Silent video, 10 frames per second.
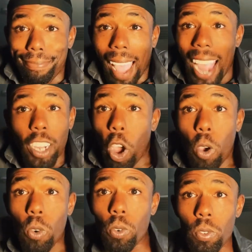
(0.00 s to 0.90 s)
I
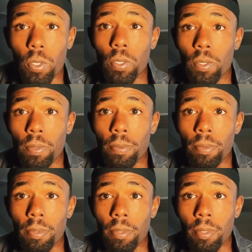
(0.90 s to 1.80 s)
know.
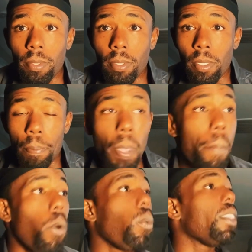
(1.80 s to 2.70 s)

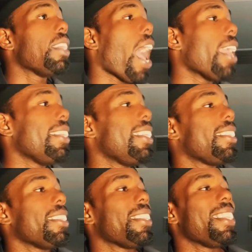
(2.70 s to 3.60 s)
People would not need
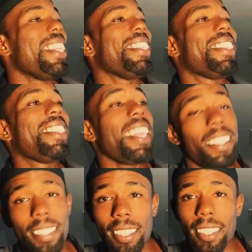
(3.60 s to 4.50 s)
to
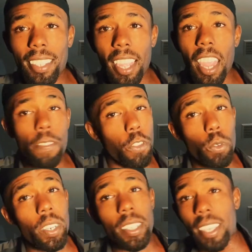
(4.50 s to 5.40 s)
insist if you
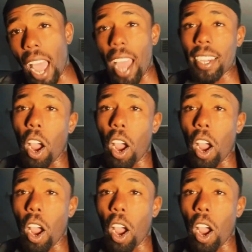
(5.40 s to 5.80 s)
did not